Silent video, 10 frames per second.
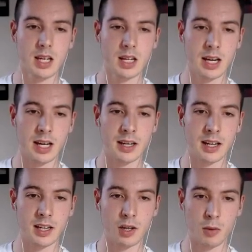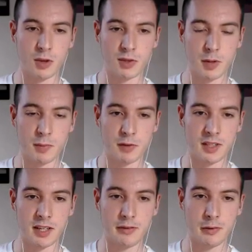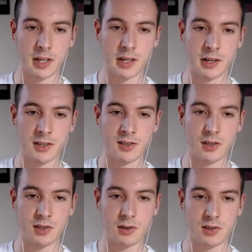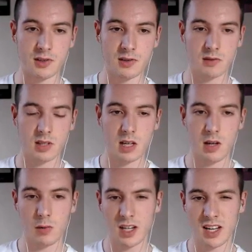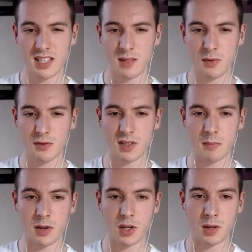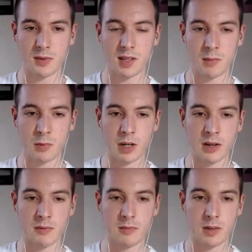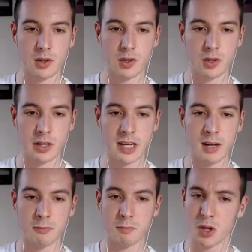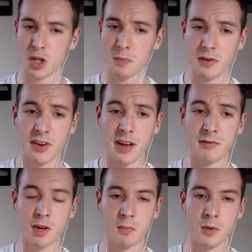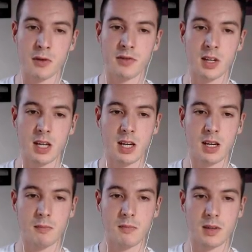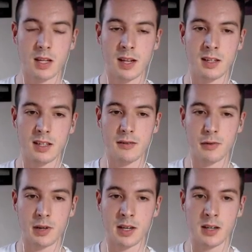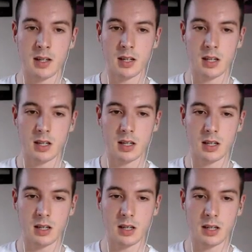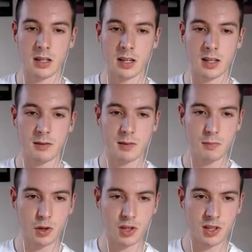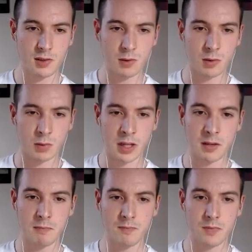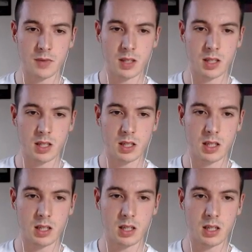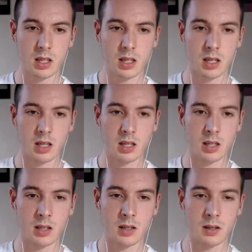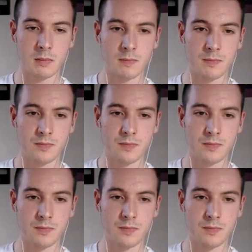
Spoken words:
And I can almost pre-move D3 here. It just looks... well, unless he moves the bishop somewhere, I'm not sure. Yeah, Bishop B5, good move. Then D3. Yeah, let's push this one away. And...